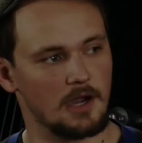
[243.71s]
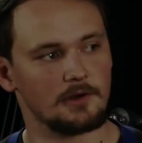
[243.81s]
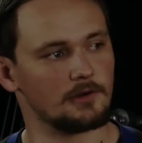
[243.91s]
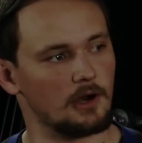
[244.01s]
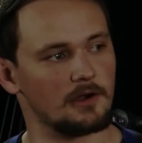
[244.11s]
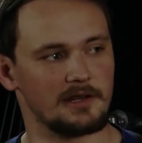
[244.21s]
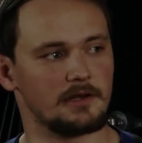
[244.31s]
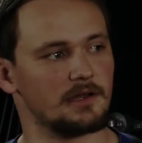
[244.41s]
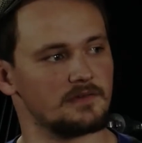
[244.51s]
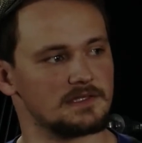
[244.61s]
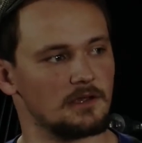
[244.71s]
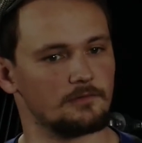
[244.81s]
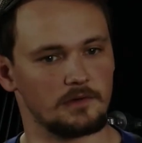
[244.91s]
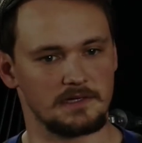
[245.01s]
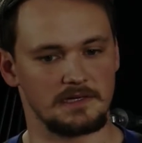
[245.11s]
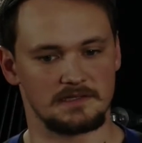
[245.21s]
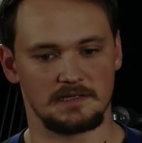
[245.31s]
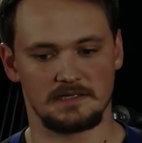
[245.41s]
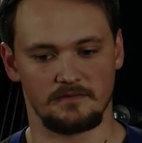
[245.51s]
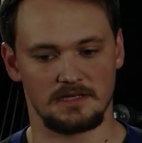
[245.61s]
Modern art in and of itself wouldn't
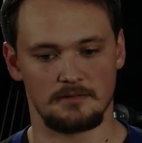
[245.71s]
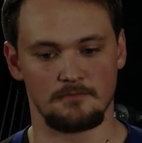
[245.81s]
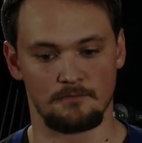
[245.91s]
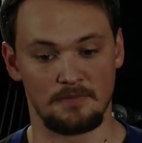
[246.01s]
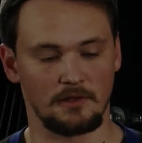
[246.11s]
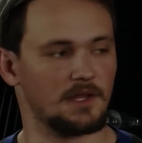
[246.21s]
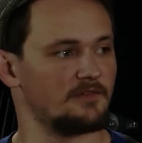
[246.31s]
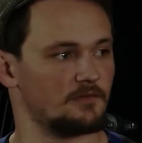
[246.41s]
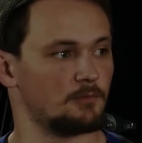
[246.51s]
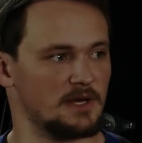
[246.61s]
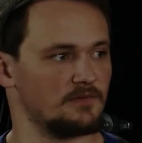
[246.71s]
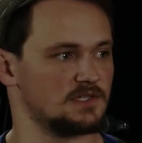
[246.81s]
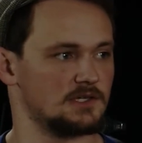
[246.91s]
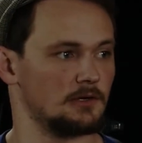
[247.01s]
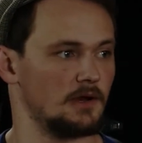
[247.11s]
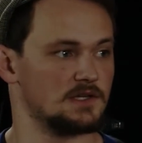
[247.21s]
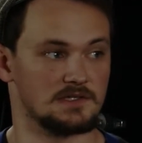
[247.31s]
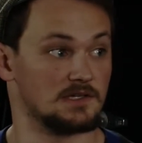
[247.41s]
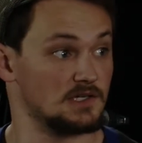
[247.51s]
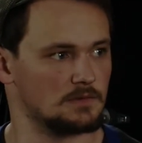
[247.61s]
exist if it didn't build off of previous
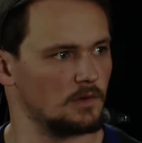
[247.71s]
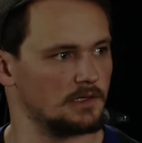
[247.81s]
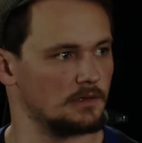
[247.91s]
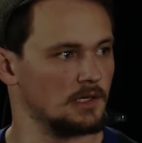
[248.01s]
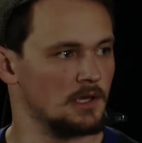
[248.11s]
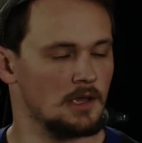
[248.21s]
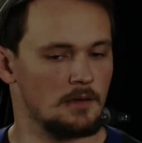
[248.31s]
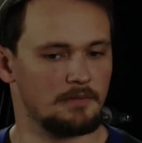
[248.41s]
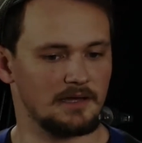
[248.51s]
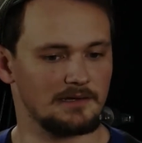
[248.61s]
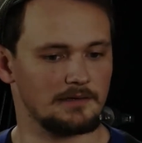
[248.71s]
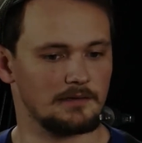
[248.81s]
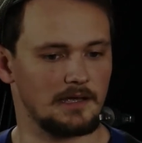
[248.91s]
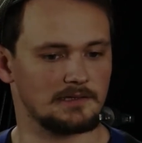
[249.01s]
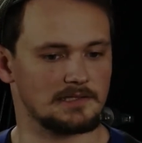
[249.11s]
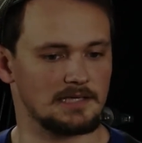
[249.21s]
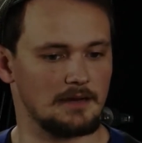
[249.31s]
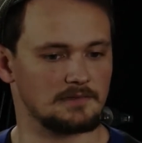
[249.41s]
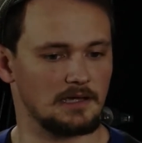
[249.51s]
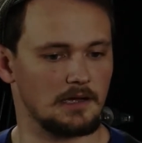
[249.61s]
generations. It just wouldn't. But at the
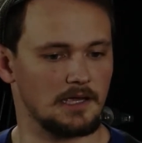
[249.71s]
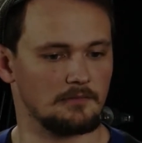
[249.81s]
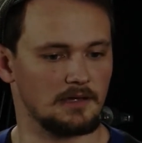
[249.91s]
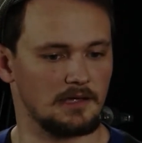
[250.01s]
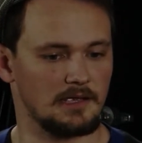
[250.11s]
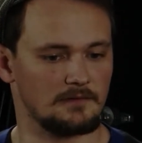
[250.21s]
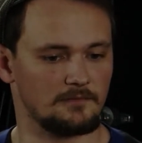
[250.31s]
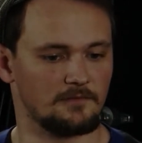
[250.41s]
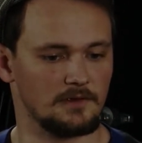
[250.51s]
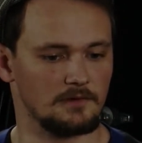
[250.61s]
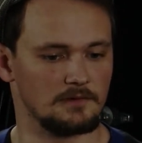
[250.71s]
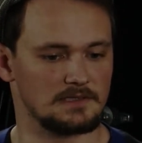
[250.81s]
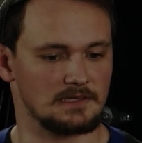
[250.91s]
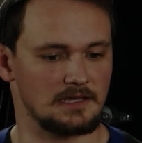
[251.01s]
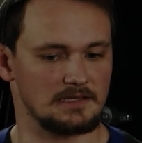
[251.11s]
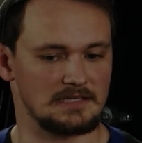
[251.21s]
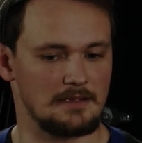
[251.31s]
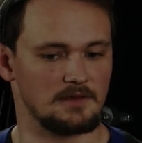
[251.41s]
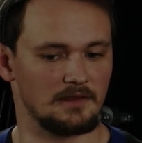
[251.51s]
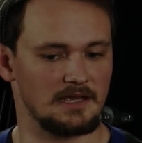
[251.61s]
same time, it feels like it's
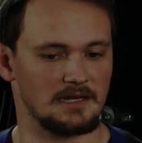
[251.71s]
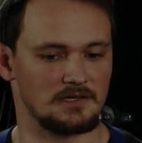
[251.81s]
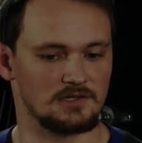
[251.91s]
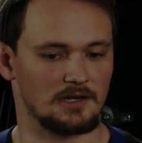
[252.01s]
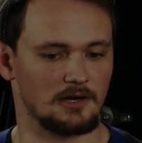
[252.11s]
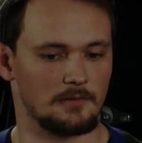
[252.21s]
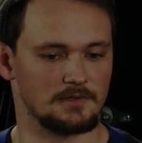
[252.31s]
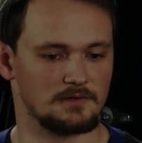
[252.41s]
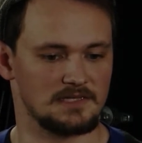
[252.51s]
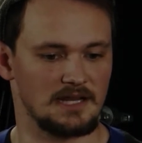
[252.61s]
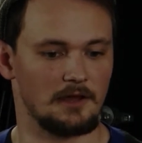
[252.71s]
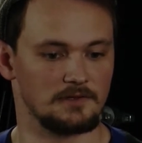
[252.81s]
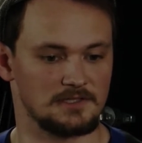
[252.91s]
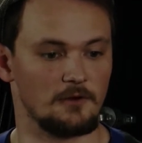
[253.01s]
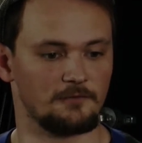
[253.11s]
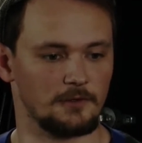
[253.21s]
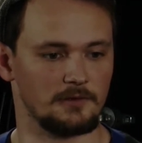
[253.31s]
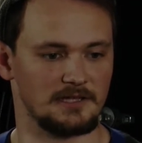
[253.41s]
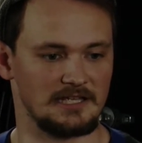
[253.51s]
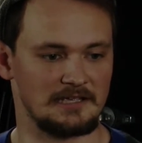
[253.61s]
emulating John Carpenter's style so
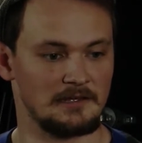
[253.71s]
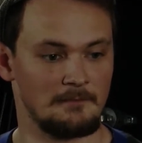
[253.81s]
fluidly